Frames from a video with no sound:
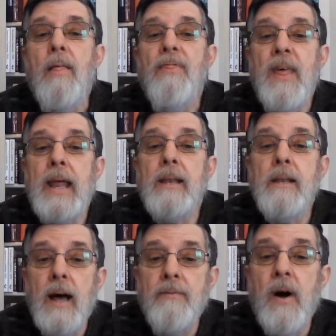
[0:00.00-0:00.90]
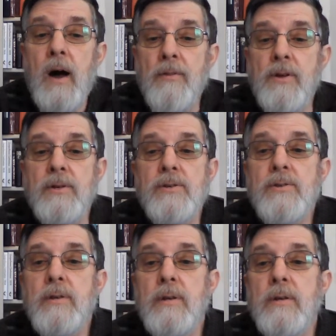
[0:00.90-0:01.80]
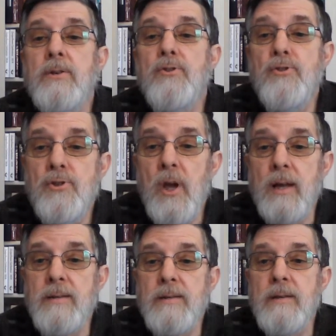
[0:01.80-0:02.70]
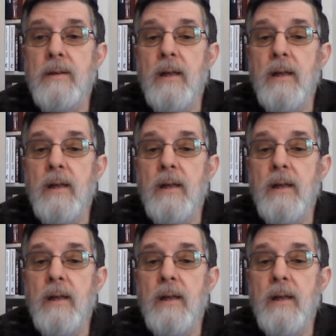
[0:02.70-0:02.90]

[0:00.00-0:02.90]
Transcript: Then love others just